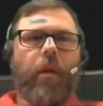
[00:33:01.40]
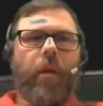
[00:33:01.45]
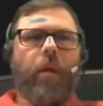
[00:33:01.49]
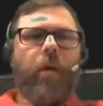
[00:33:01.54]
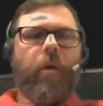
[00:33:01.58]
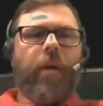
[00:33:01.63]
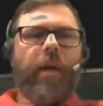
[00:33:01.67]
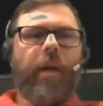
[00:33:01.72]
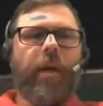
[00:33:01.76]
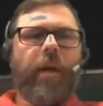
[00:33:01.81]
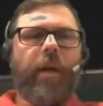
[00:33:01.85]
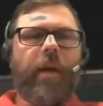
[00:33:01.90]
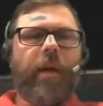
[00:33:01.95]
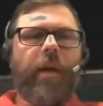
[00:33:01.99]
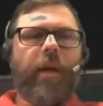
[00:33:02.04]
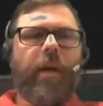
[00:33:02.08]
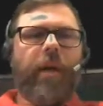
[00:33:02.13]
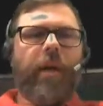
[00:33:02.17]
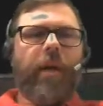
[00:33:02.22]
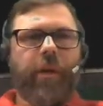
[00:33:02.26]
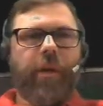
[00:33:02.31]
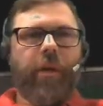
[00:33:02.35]
Okay,
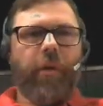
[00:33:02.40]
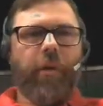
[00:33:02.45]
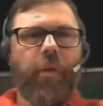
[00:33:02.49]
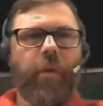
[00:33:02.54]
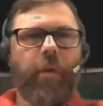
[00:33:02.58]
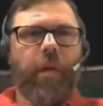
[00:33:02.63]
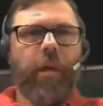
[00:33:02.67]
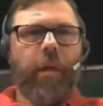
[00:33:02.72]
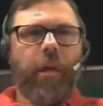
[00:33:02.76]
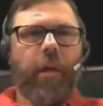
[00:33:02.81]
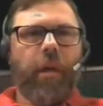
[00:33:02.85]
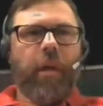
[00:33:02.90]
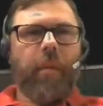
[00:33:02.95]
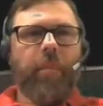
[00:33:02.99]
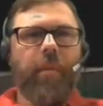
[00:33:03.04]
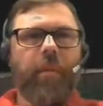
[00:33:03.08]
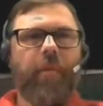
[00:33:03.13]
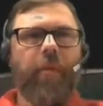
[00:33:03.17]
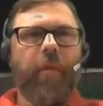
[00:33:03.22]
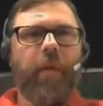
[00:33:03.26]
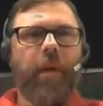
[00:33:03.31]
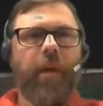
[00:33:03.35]
here's our code.
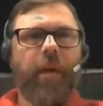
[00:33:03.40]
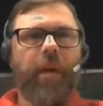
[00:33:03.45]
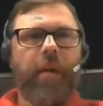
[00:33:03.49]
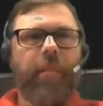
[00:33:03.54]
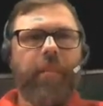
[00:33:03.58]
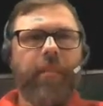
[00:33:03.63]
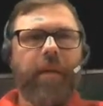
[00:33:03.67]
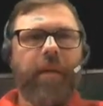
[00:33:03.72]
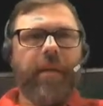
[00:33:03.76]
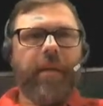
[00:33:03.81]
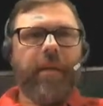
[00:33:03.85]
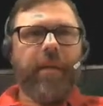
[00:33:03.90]
Before I make